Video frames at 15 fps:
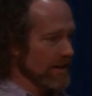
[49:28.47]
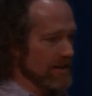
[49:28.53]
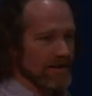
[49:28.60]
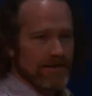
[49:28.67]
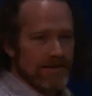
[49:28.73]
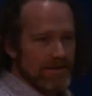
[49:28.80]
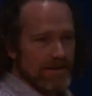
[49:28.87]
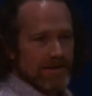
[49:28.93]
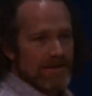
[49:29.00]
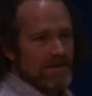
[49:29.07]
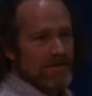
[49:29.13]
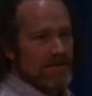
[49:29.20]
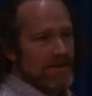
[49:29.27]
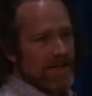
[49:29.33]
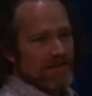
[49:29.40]
it
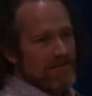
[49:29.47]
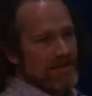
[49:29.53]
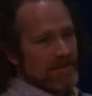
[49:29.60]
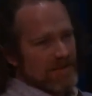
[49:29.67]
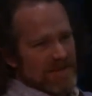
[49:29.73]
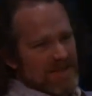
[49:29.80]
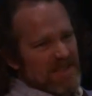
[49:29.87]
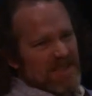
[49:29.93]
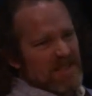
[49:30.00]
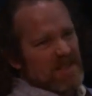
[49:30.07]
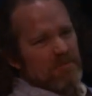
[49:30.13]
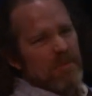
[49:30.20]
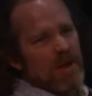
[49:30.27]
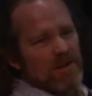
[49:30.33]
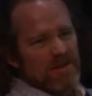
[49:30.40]
was just
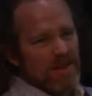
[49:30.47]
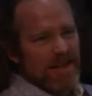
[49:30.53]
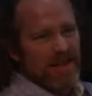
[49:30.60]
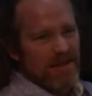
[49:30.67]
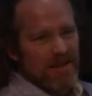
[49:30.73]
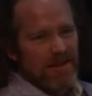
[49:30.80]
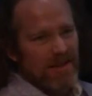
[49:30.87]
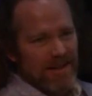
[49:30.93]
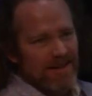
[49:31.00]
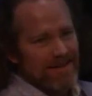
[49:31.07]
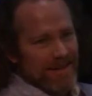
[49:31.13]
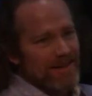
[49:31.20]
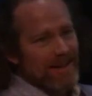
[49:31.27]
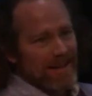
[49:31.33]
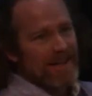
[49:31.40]
smelt like
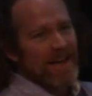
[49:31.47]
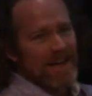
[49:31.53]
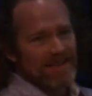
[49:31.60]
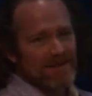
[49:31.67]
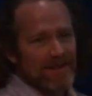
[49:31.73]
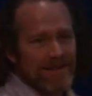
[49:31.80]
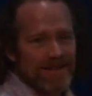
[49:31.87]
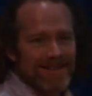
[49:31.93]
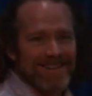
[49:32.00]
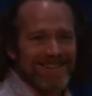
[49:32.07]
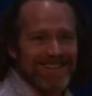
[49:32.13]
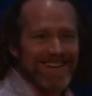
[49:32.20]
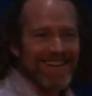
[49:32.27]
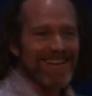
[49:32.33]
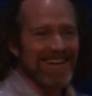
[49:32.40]
gasoline.
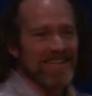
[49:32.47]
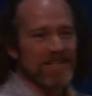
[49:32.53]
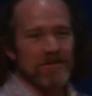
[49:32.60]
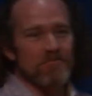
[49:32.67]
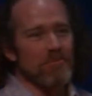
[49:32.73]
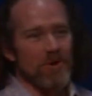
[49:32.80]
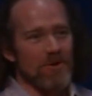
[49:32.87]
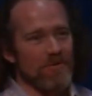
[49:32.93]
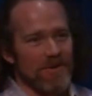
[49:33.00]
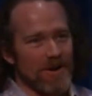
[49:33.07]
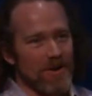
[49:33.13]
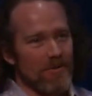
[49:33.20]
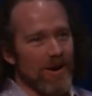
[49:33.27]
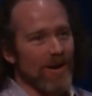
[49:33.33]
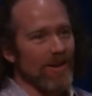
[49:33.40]
It didn't burn
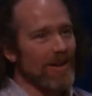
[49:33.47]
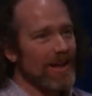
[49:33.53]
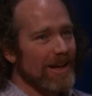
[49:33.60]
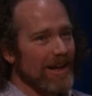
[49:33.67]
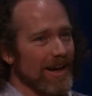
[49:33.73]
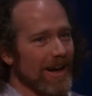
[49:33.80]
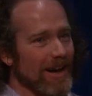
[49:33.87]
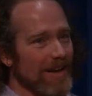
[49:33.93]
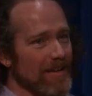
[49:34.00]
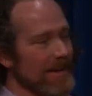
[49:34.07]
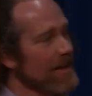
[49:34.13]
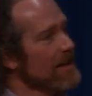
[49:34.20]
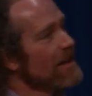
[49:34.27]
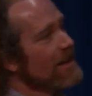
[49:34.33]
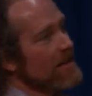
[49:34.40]
very well.
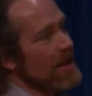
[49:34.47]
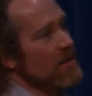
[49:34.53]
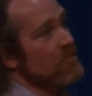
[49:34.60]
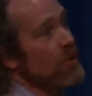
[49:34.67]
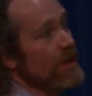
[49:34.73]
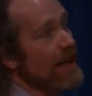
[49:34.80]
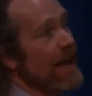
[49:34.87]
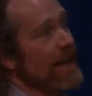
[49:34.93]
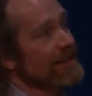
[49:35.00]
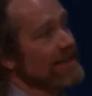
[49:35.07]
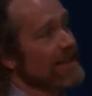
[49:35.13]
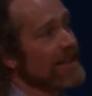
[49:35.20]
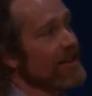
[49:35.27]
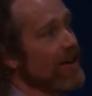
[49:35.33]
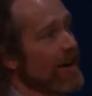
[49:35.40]
They had put
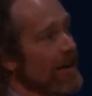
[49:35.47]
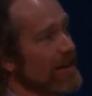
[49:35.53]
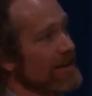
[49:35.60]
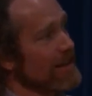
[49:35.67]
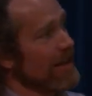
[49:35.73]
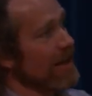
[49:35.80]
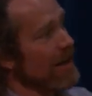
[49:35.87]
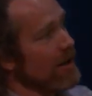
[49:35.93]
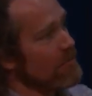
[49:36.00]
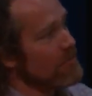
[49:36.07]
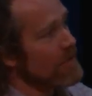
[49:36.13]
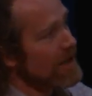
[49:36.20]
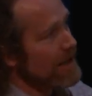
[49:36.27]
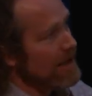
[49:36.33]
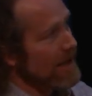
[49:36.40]
gasoline on it,
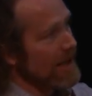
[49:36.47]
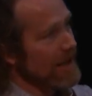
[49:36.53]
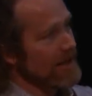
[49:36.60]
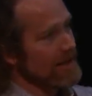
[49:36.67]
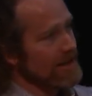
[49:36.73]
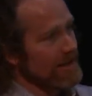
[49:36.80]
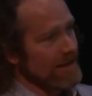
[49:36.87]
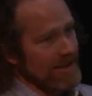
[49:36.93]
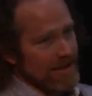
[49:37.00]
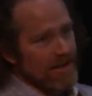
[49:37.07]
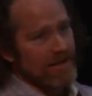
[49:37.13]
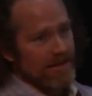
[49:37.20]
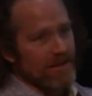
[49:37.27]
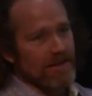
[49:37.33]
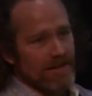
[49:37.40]
and you
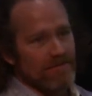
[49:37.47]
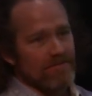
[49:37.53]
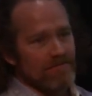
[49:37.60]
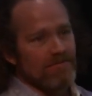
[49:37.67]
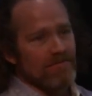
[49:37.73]
could